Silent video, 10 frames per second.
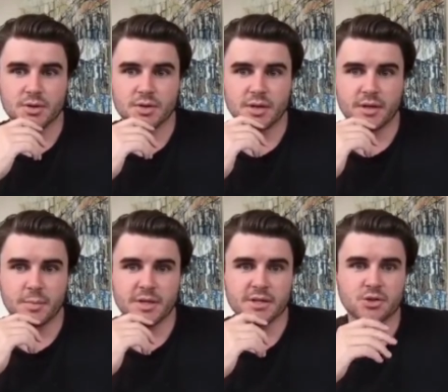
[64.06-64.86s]
like, the
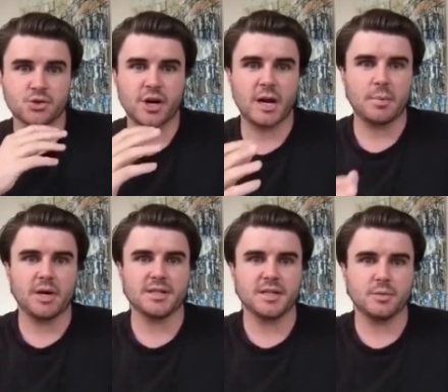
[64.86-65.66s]
biggest trap
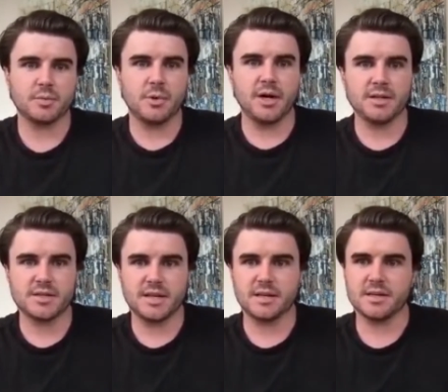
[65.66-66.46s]
I see with
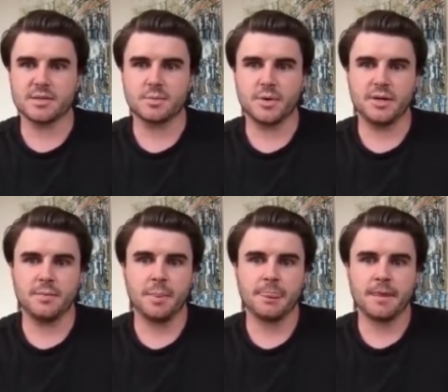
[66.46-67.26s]
mindset is
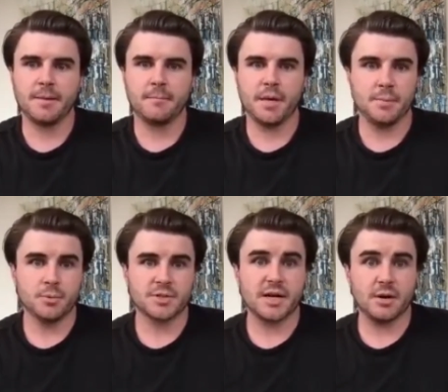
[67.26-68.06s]
when
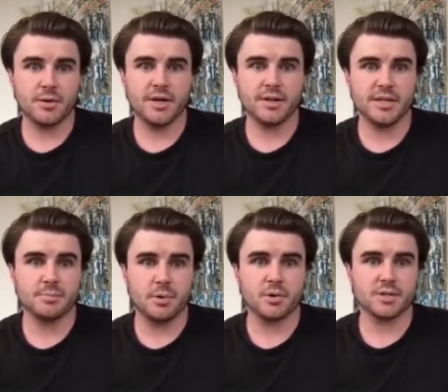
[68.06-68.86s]
people start reading these
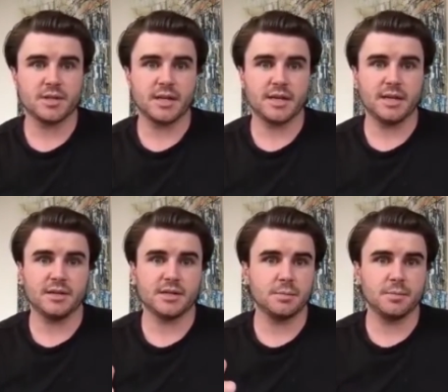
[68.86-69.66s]
books and they get
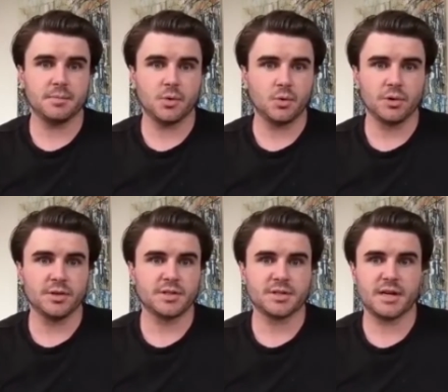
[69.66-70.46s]
into all of
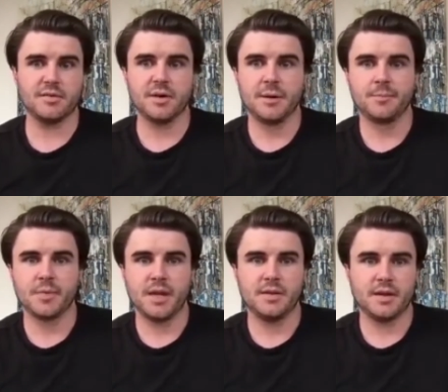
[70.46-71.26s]
this stuff
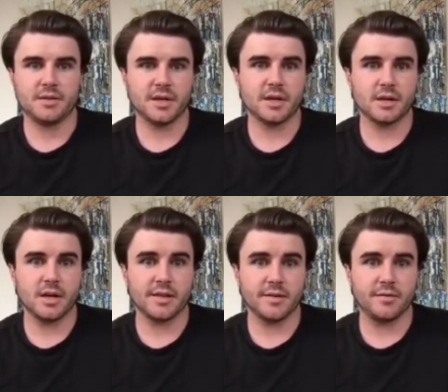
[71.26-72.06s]
and they think
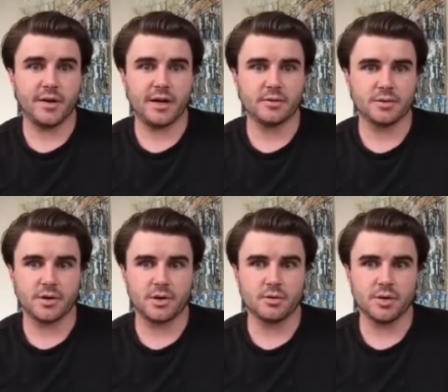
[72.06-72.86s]
like they've found
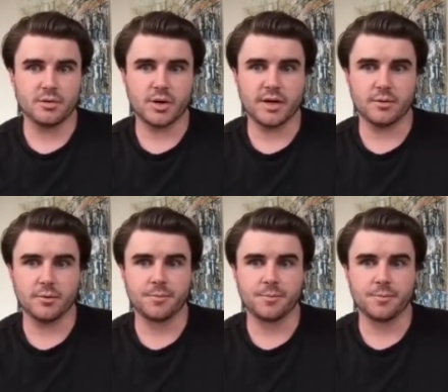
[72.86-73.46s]
the Holy Grail,